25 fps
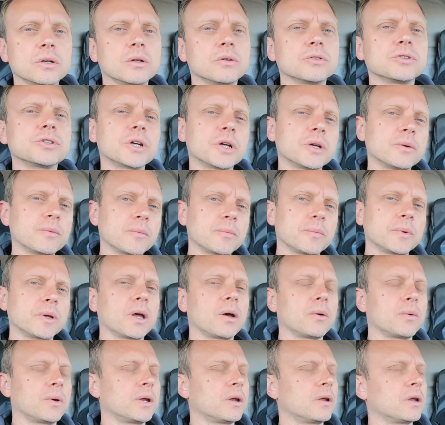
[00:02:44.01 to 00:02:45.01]
I'll show you when we
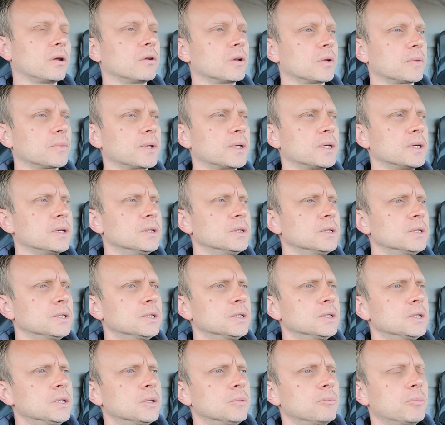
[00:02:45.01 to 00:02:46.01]
go in anyway.
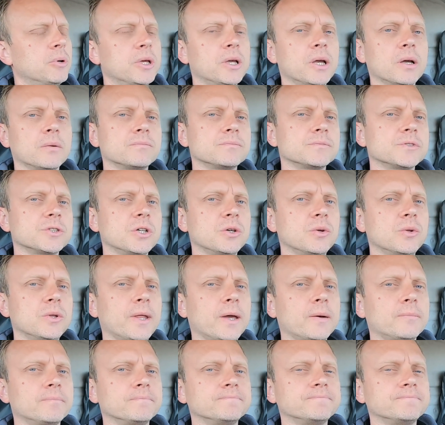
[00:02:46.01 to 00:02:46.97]
But yeah, see you in there.